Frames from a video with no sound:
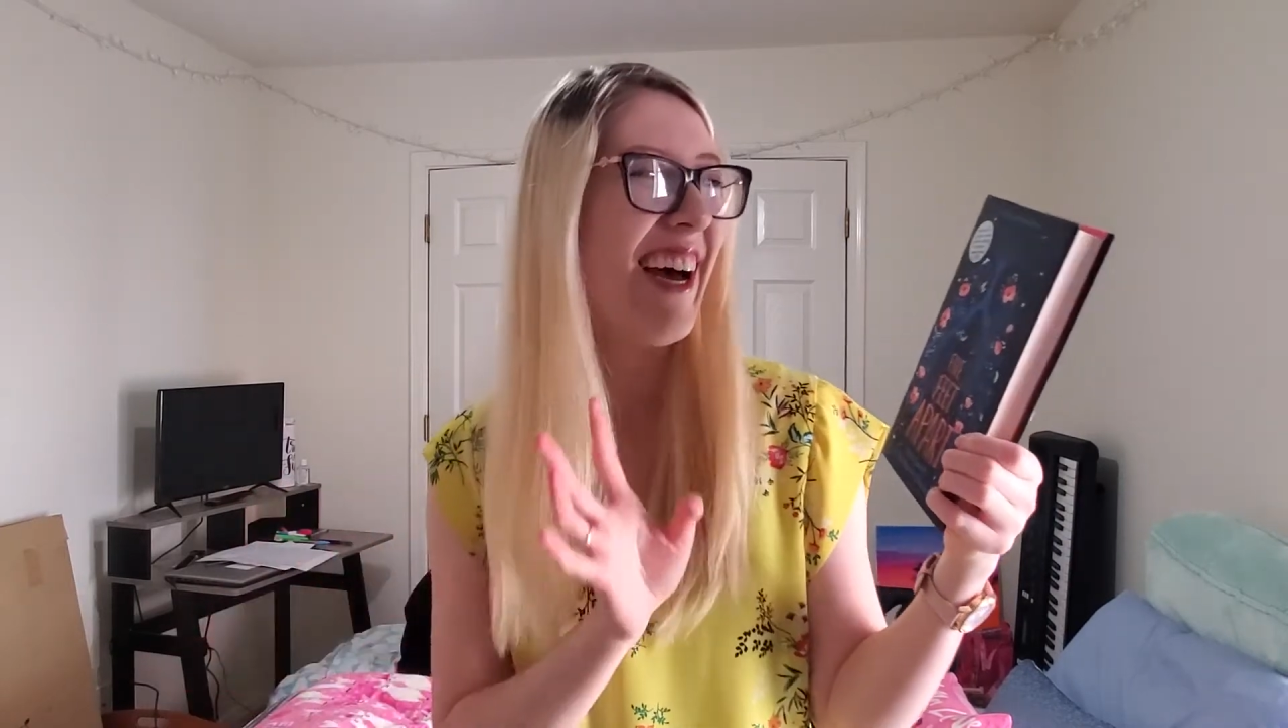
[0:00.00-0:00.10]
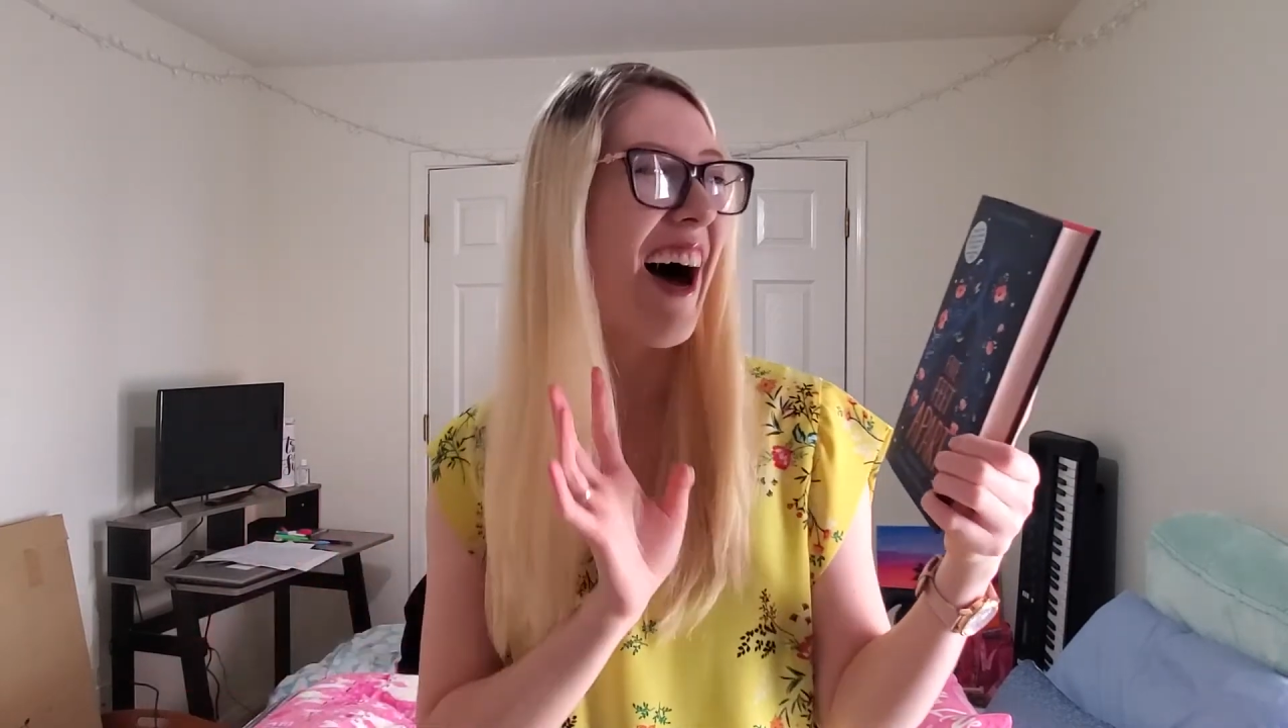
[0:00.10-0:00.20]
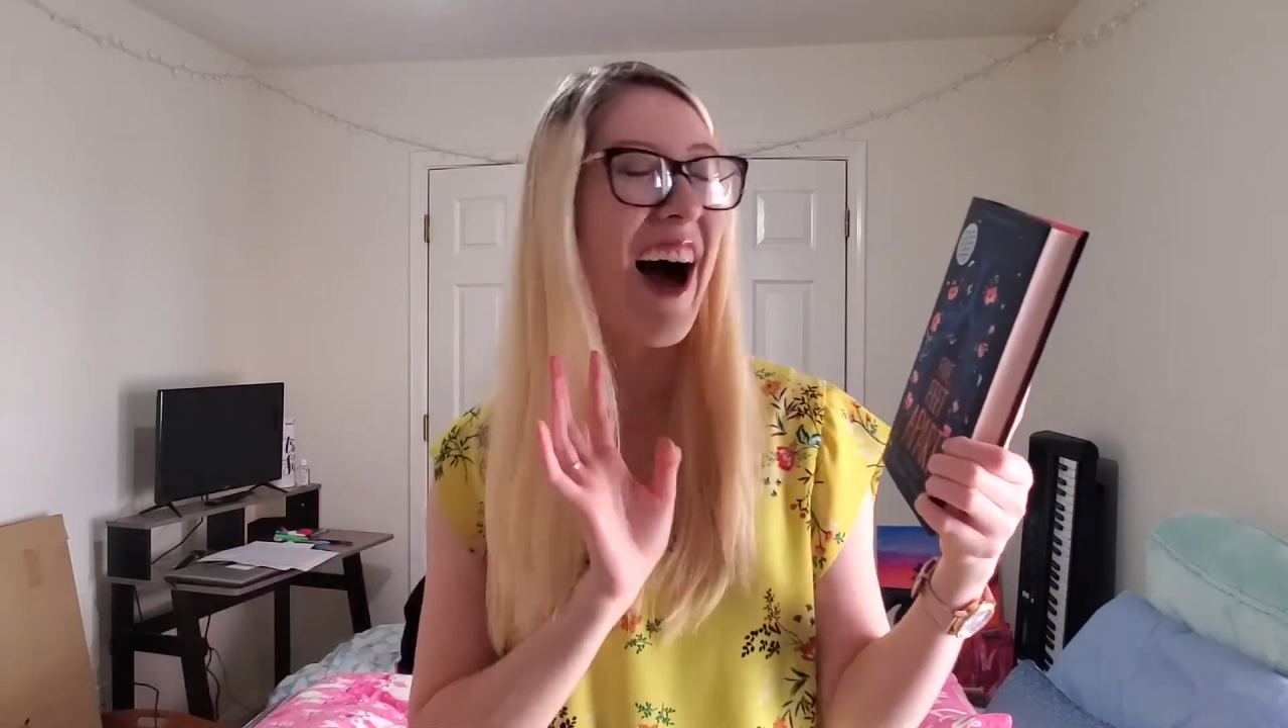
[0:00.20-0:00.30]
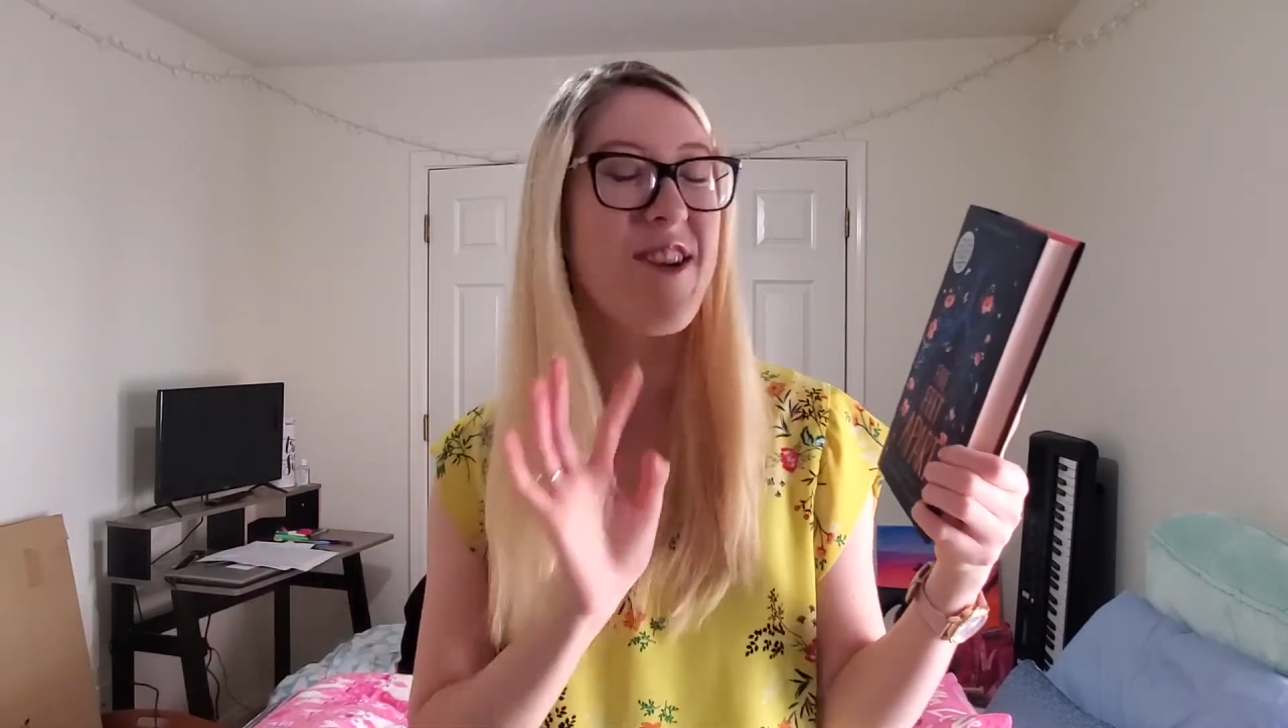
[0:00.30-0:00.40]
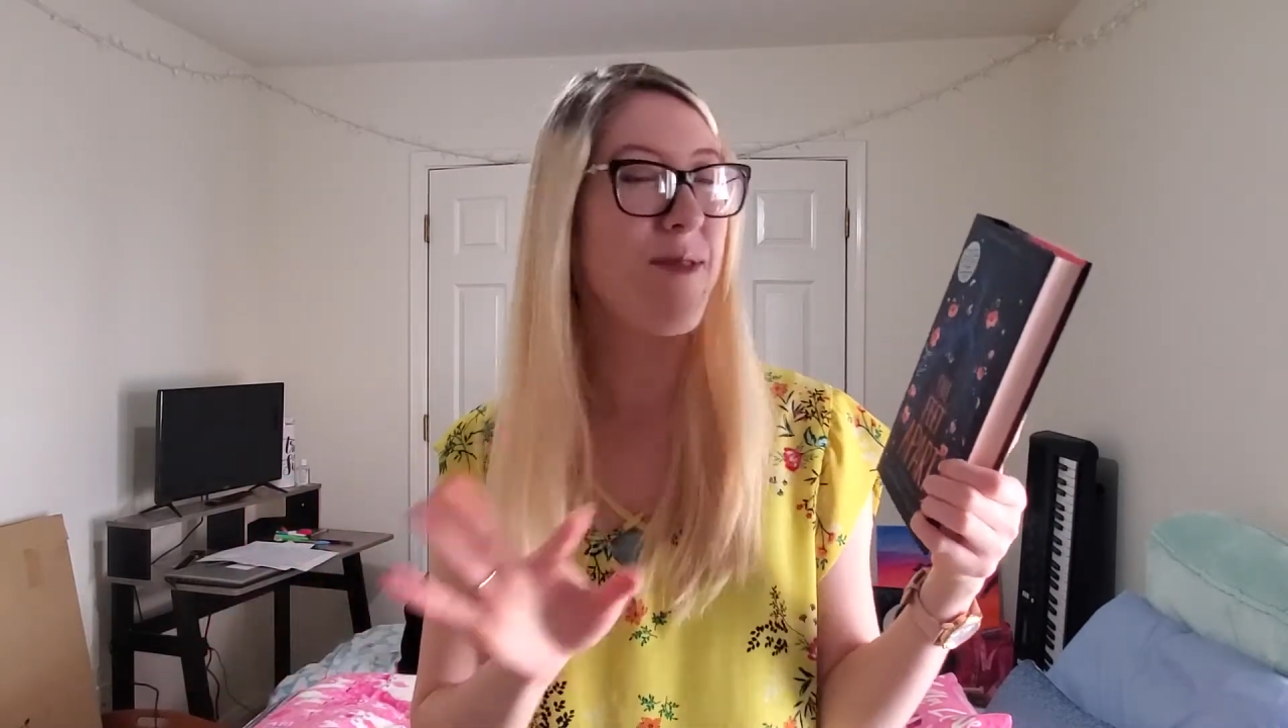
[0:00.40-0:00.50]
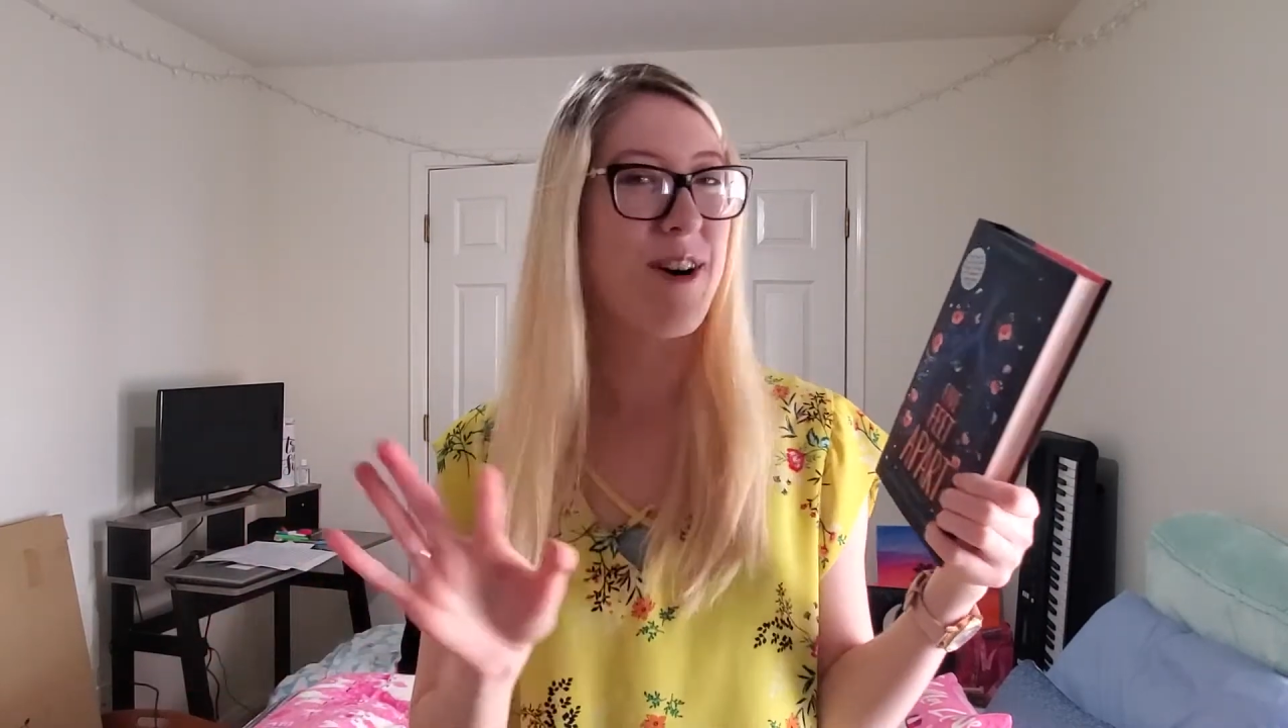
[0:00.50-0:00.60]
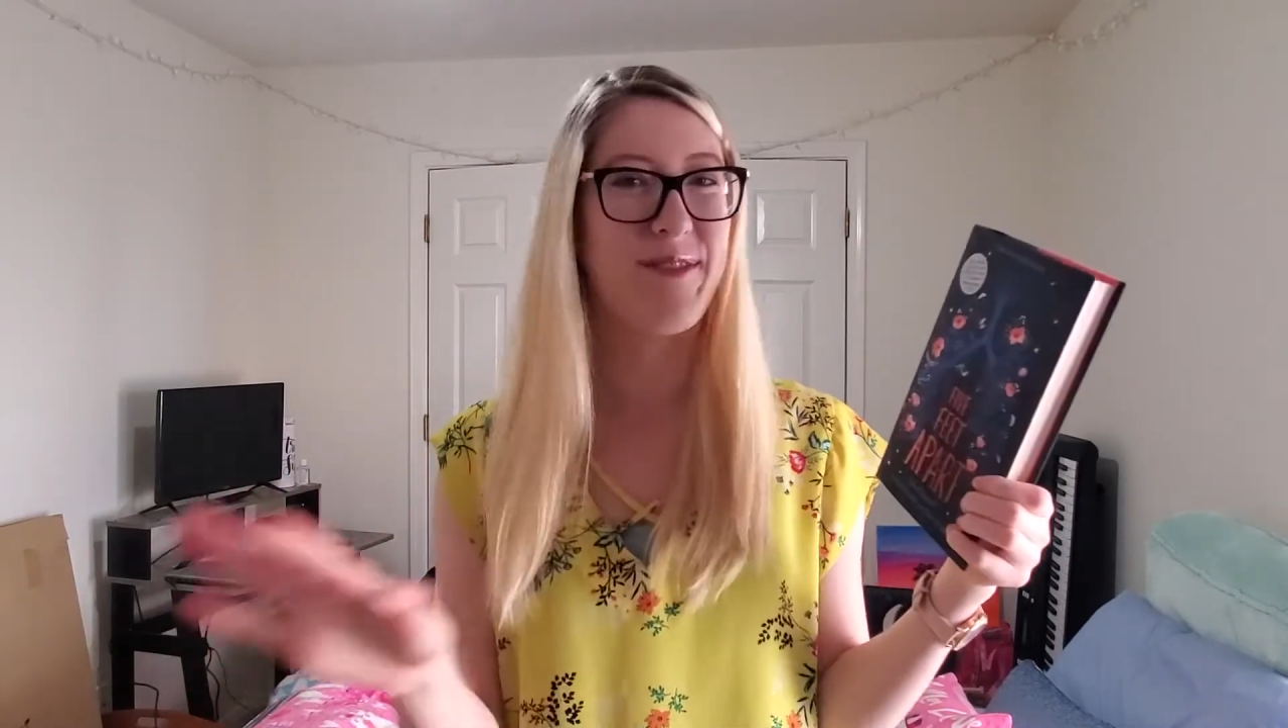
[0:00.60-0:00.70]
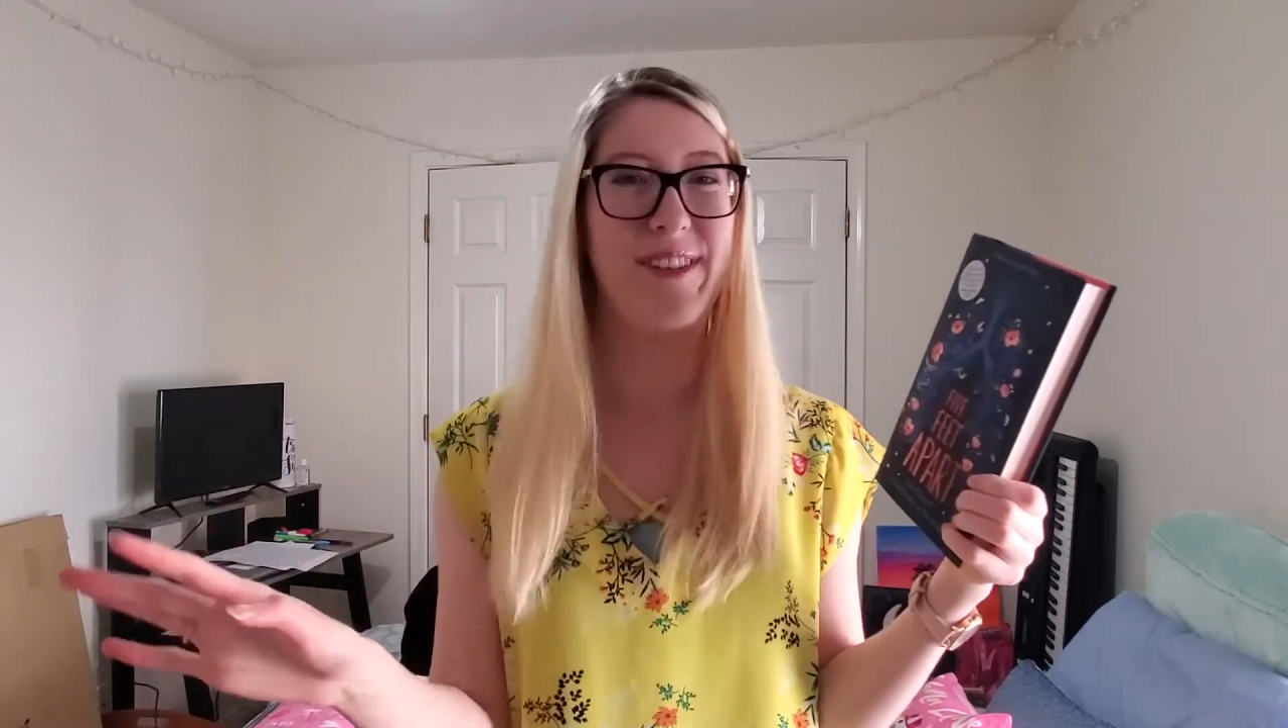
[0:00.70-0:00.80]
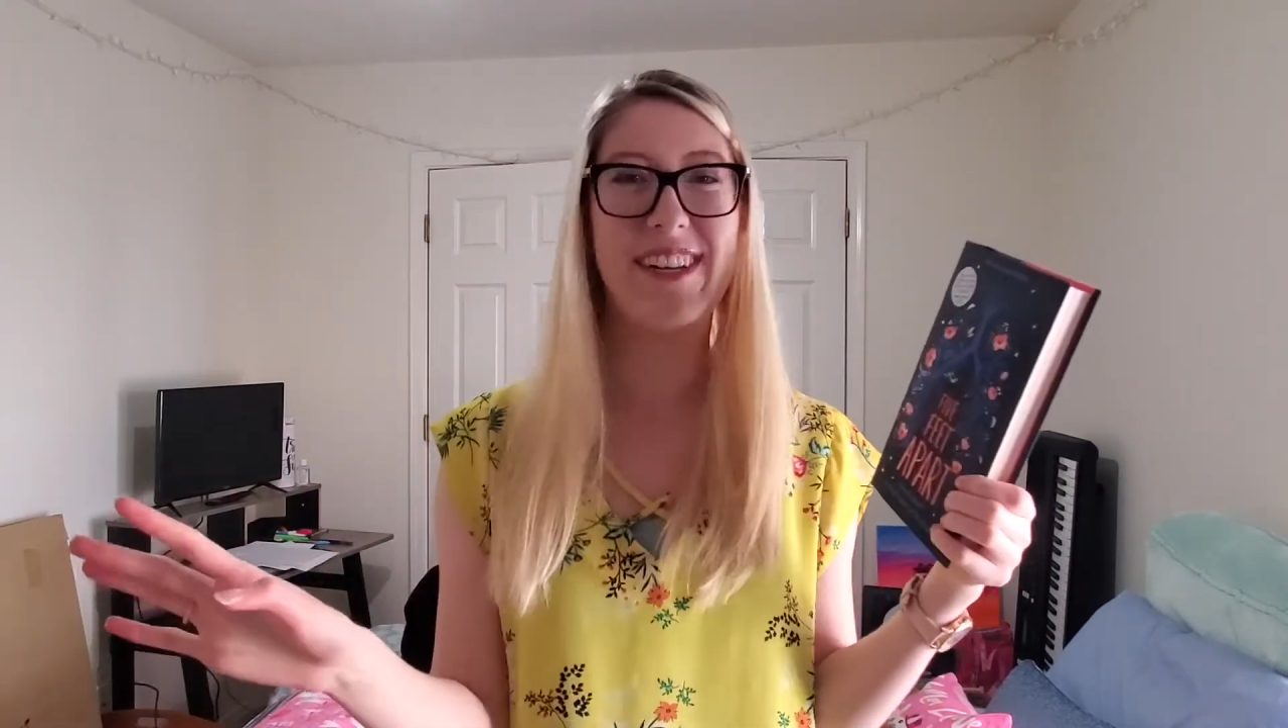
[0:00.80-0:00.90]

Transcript: I'm awful